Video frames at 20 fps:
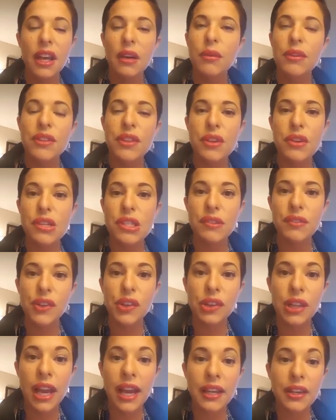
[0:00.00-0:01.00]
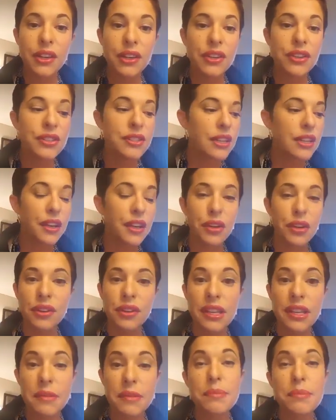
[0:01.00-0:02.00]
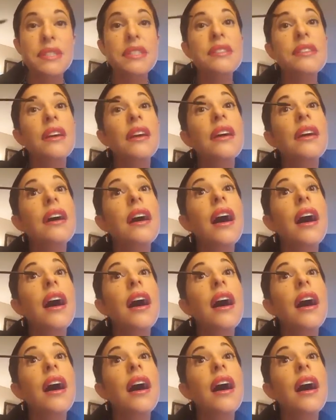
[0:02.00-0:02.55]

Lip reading: with the use of your liners and your lips.